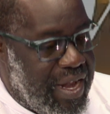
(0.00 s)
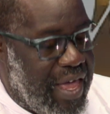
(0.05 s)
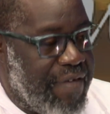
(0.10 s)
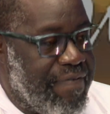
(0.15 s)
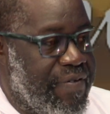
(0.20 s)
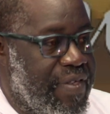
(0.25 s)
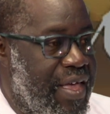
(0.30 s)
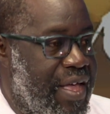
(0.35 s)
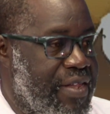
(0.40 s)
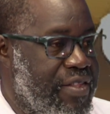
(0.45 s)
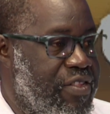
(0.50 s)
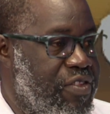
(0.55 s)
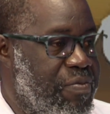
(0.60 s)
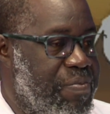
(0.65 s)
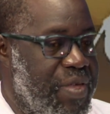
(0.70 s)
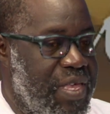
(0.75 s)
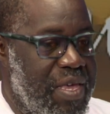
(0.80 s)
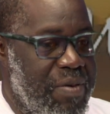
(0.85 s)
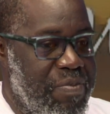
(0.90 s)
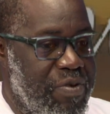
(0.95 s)
lifeguards to
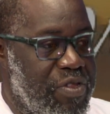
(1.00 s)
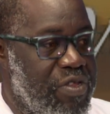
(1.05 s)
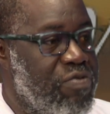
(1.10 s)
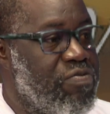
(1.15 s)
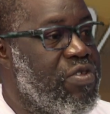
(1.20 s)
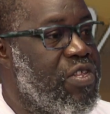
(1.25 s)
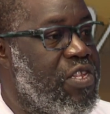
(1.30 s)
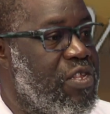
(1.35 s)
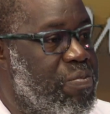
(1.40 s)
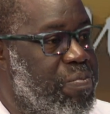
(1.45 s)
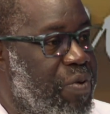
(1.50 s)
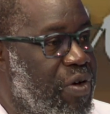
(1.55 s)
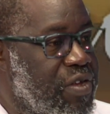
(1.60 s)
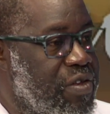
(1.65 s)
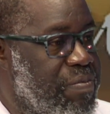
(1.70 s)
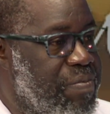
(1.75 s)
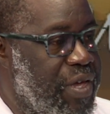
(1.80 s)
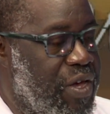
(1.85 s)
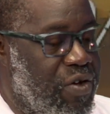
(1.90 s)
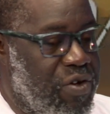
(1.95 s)
be able to
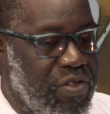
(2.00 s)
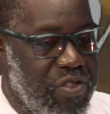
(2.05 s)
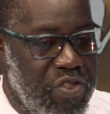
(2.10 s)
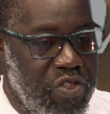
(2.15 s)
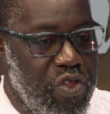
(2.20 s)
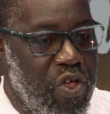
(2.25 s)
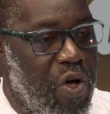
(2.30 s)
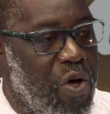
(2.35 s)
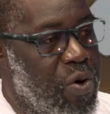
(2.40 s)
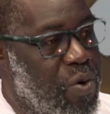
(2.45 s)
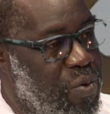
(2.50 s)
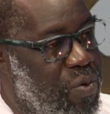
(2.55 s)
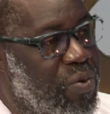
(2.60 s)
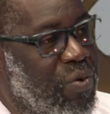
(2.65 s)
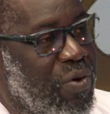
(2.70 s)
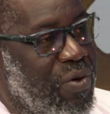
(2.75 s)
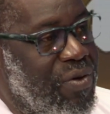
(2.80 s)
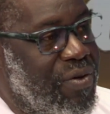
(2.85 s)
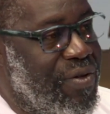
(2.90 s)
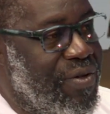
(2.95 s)
respond, because now,
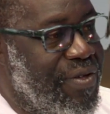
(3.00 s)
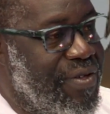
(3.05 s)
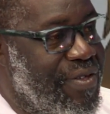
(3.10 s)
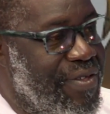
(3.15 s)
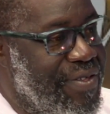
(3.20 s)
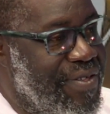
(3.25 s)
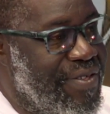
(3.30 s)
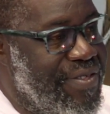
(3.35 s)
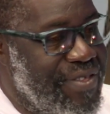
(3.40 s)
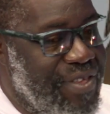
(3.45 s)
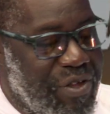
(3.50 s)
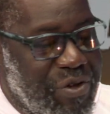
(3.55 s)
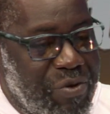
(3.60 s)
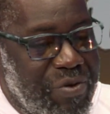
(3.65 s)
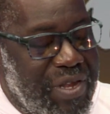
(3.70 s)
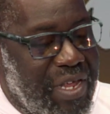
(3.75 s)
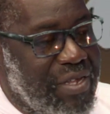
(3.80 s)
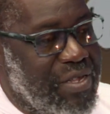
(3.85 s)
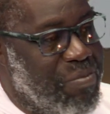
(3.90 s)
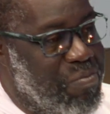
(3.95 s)

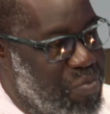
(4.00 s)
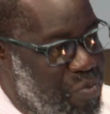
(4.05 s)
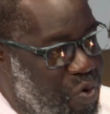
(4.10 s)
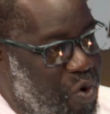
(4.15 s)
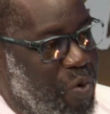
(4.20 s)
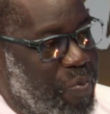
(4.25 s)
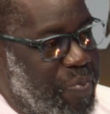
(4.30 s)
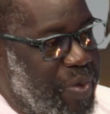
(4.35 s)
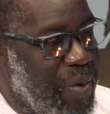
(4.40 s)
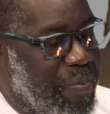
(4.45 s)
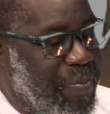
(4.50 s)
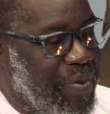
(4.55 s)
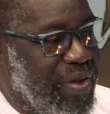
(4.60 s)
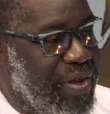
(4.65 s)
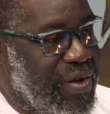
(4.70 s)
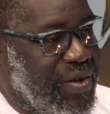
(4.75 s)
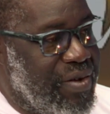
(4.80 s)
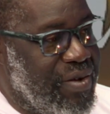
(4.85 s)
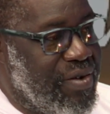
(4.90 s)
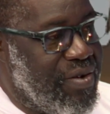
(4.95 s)
there's more
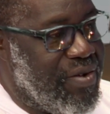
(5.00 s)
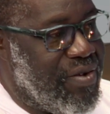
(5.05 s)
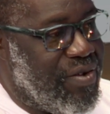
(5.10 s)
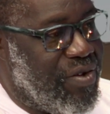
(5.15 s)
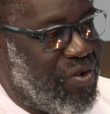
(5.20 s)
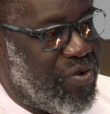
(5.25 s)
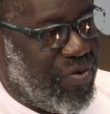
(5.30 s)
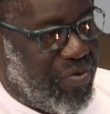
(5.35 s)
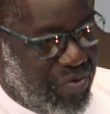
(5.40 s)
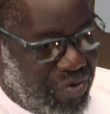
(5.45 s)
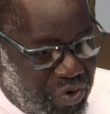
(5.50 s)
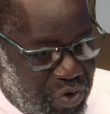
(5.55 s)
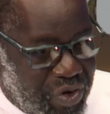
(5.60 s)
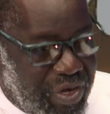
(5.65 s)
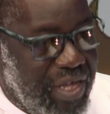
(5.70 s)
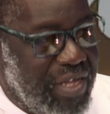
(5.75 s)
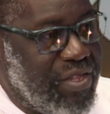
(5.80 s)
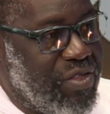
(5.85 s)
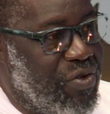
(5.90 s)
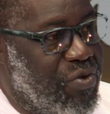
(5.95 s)
people
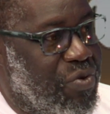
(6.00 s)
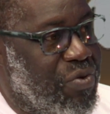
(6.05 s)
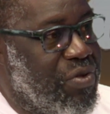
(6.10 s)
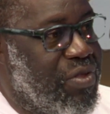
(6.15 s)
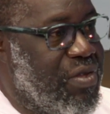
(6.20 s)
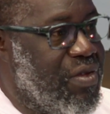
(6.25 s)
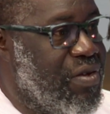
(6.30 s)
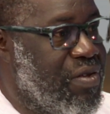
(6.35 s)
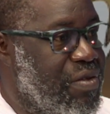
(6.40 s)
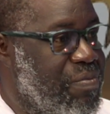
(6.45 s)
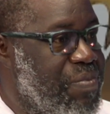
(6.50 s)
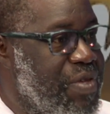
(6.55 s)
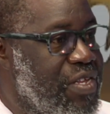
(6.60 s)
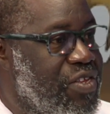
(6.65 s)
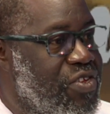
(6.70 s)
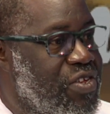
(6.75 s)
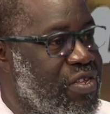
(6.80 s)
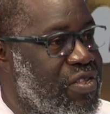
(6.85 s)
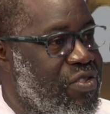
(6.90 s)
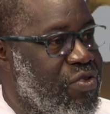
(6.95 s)
looking to go on the
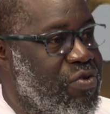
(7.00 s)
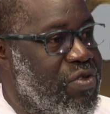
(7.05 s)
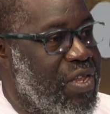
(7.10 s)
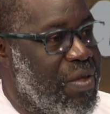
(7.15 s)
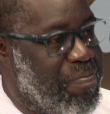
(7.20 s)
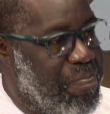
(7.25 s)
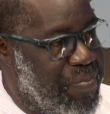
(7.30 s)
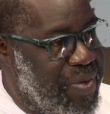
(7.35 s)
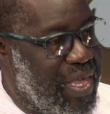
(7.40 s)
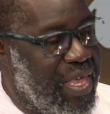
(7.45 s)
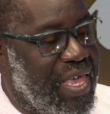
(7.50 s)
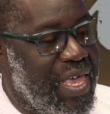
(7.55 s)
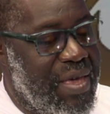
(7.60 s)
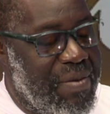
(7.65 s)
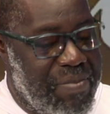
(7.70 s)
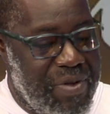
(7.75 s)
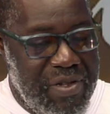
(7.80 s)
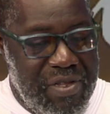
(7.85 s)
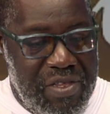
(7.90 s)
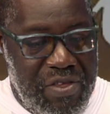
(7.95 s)
beaches. So
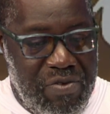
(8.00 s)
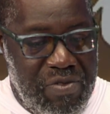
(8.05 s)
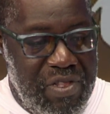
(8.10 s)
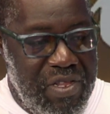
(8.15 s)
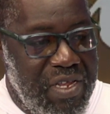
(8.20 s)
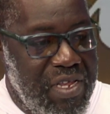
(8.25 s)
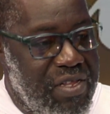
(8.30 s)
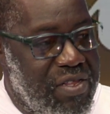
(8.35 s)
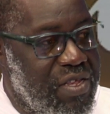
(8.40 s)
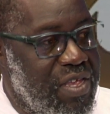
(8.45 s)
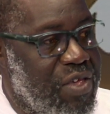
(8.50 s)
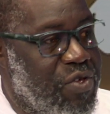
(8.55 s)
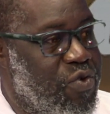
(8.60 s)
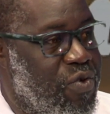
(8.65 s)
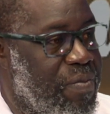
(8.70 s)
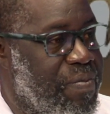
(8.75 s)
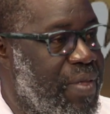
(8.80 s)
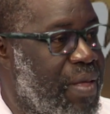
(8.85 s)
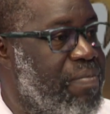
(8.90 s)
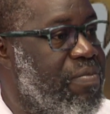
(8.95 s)
you need to
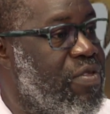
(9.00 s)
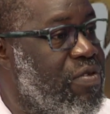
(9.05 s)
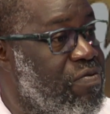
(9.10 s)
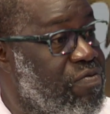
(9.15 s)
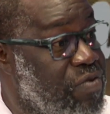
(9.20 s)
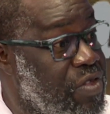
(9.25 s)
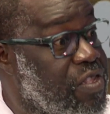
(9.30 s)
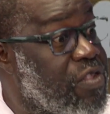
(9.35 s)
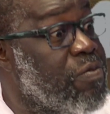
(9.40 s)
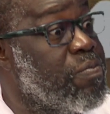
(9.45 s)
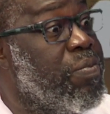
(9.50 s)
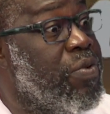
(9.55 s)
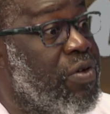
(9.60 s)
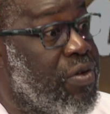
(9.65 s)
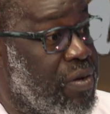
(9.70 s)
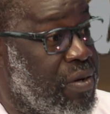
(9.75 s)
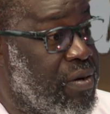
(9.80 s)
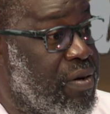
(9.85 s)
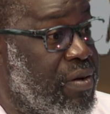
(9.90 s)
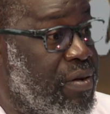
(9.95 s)
equip them to
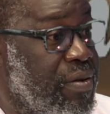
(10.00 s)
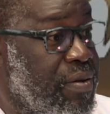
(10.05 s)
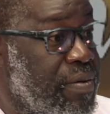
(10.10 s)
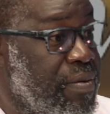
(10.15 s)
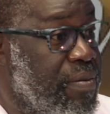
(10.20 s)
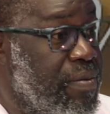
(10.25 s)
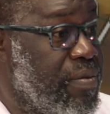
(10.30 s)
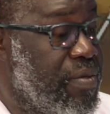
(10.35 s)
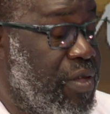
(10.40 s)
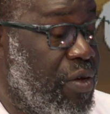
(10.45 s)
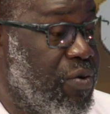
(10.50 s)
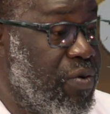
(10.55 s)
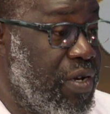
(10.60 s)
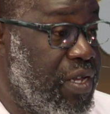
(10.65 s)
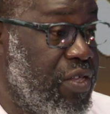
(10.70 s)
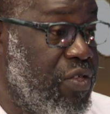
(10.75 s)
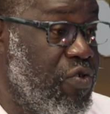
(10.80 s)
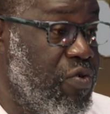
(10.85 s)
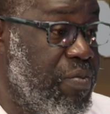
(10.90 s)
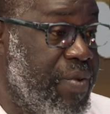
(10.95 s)
respond. They're
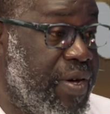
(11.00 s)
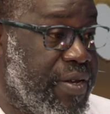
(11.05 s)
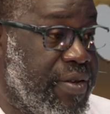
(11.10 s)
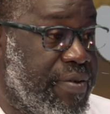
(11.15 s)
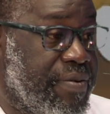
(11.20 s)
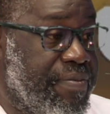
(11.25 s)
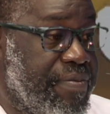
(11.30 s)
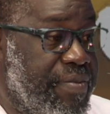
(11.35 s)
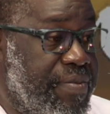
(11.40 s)
only human.